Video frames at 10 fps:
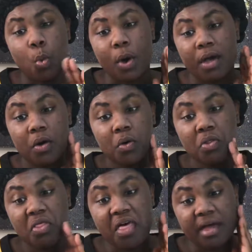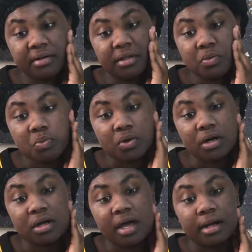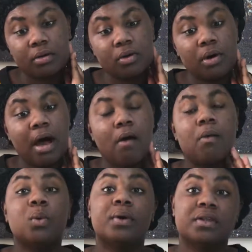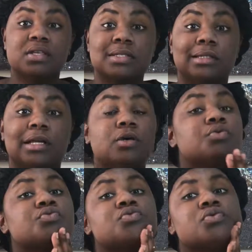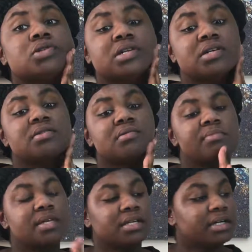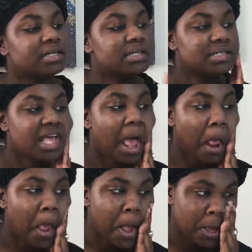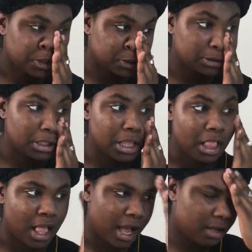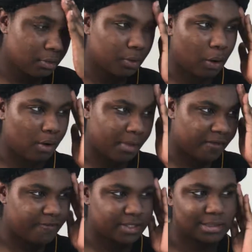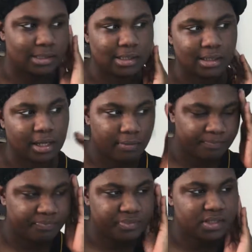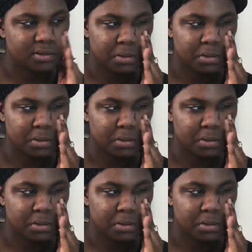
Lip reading: Well, that didn't work. I don't know how I will wear this alone, because that is not what I want my face to look like. It's